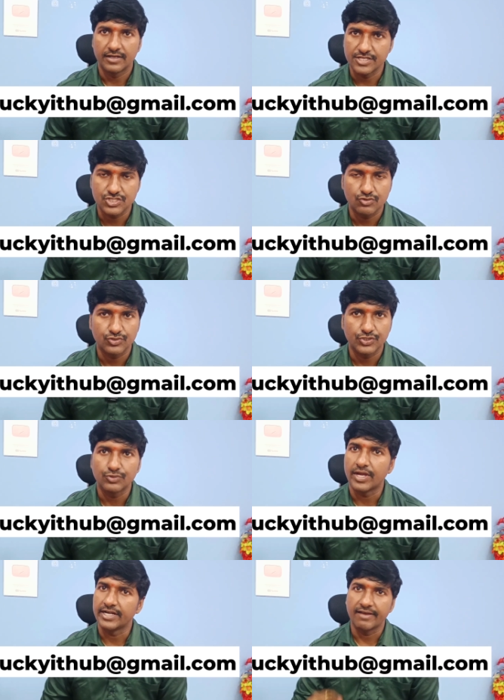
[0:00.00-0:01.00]
reach out to
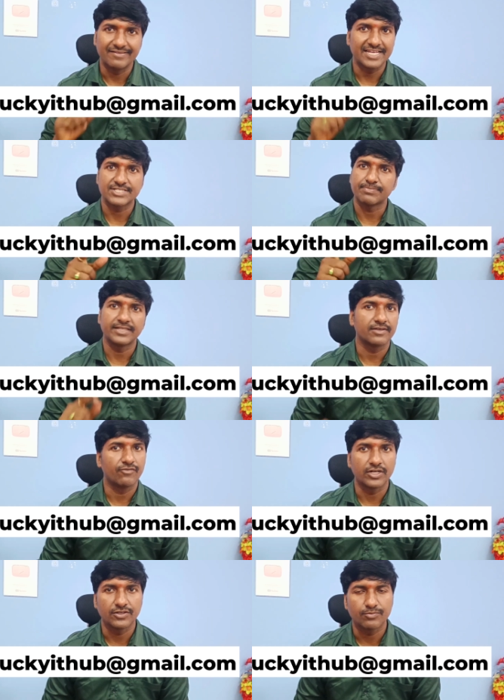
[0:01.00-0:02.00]
you and I will explain the
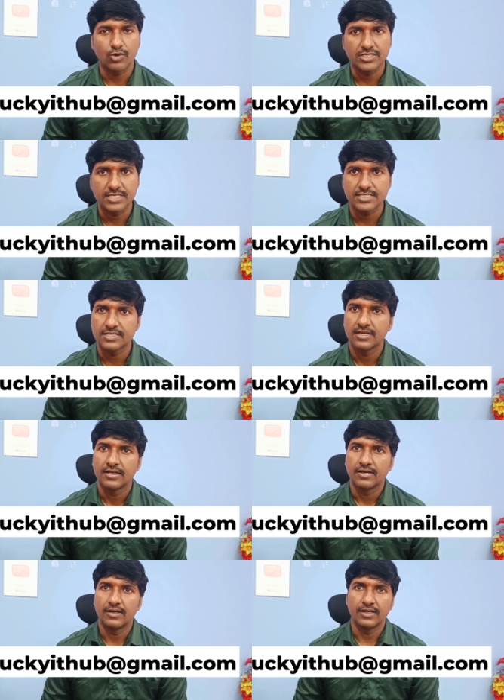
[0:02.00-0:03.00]
further process.
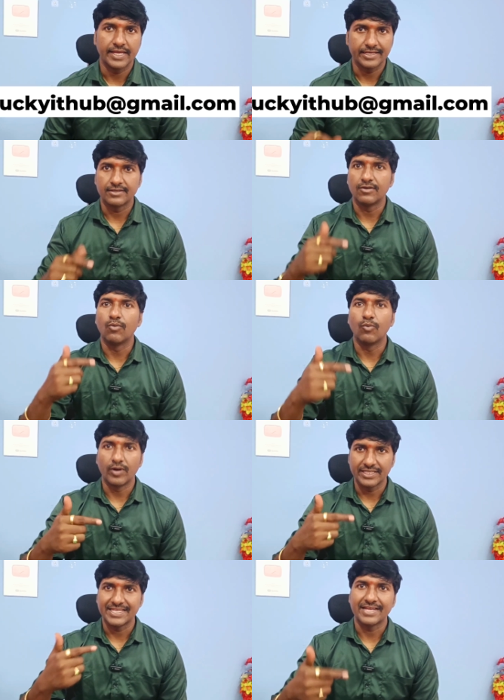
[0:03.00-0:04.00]

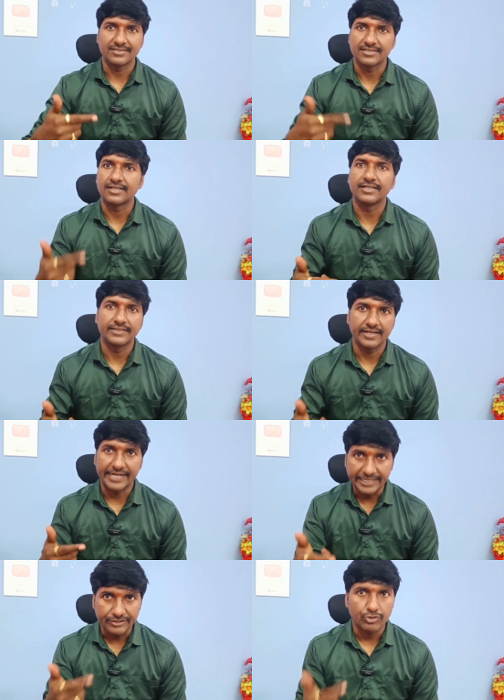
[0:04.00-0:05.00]
What is exactly
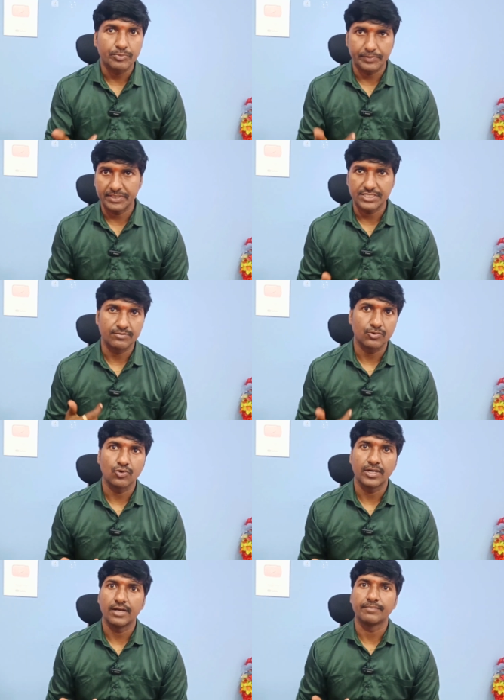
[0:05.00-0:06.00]
the interview preparation
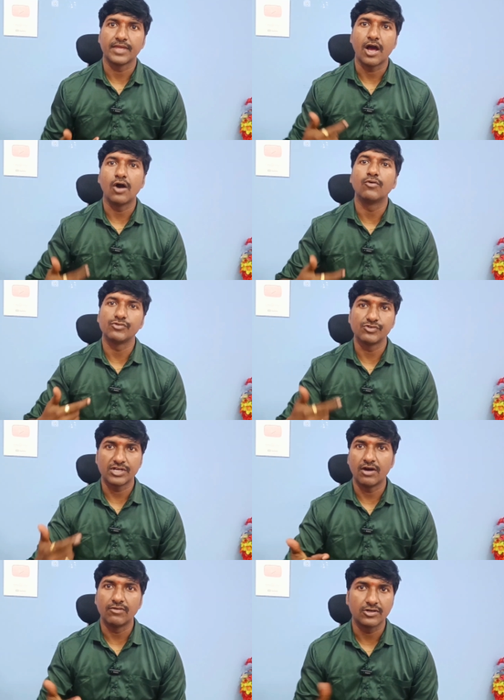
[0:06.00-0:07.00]
program, how
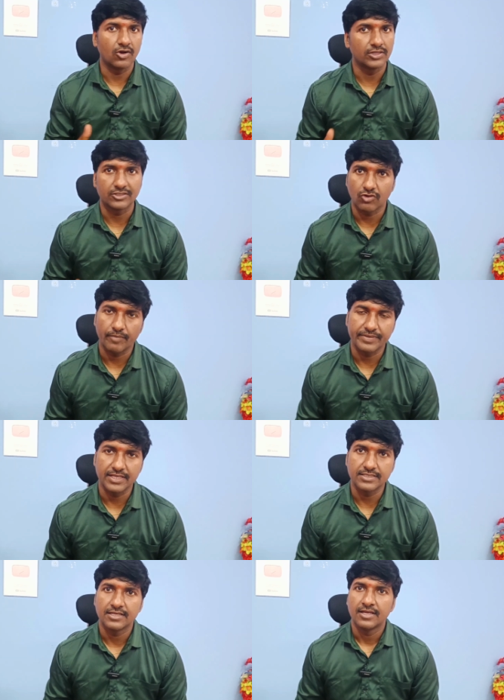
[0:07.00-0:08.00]
you covered all the
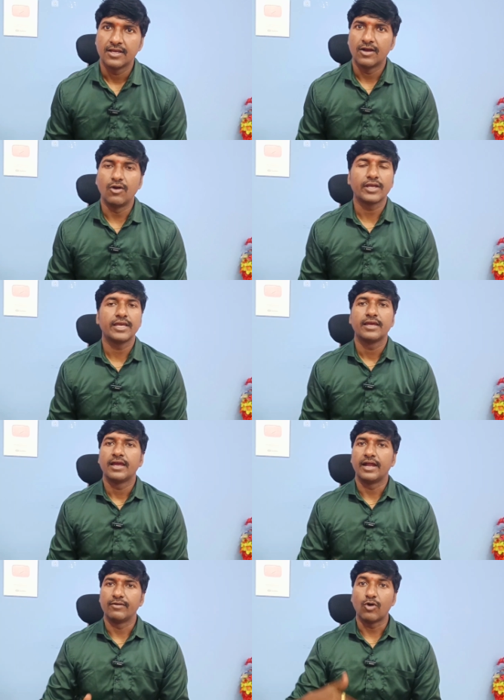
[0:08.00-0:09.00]
topics,
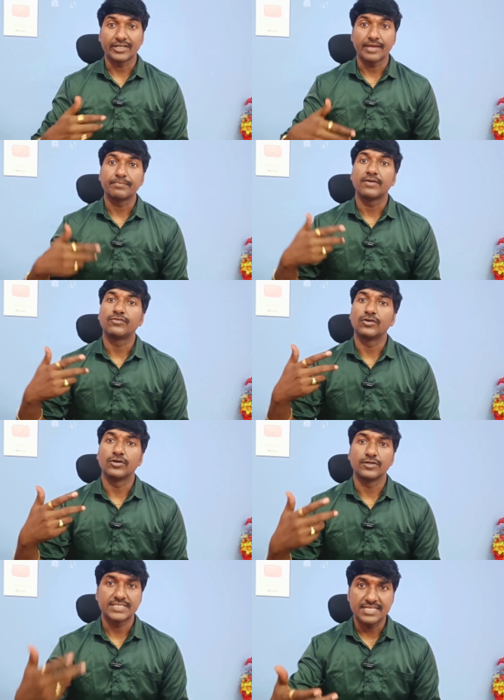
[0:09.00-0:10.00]
okay, and what type
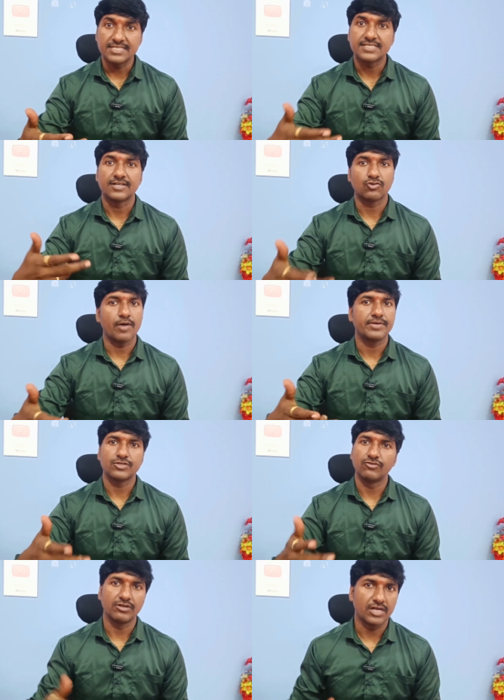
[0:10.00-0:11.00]
of skills and
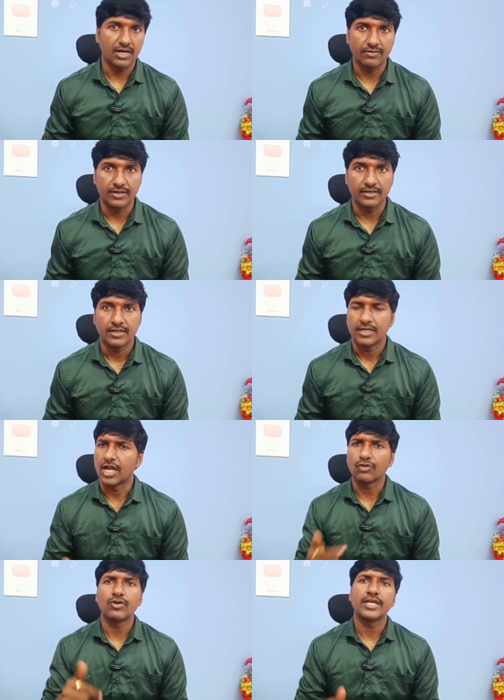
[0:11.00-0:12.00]
topics we will cover.
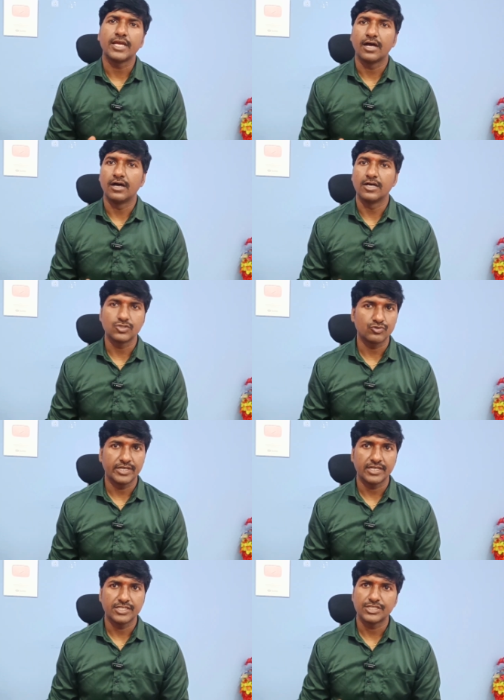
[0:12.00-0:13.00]
Not only Azure
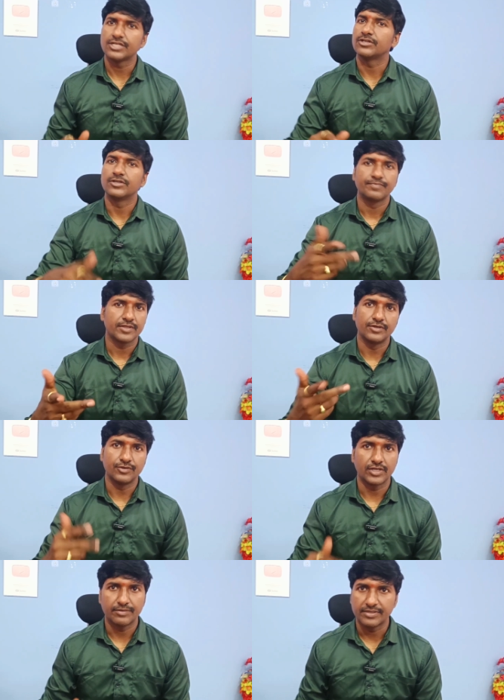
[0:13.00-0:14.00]
Data Engineer,
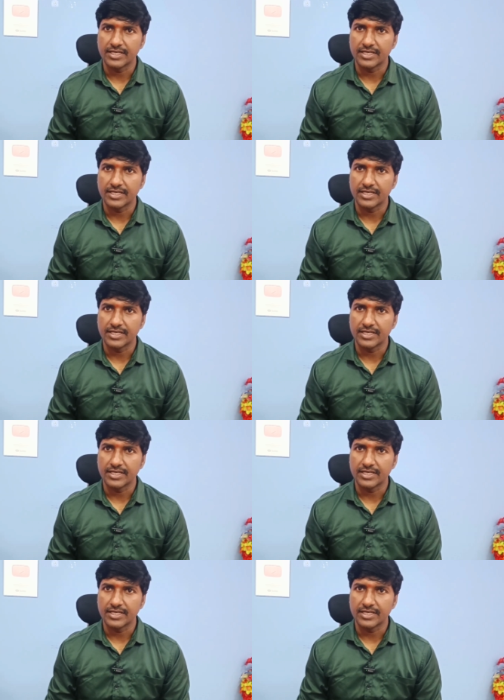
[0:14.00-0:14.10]
you can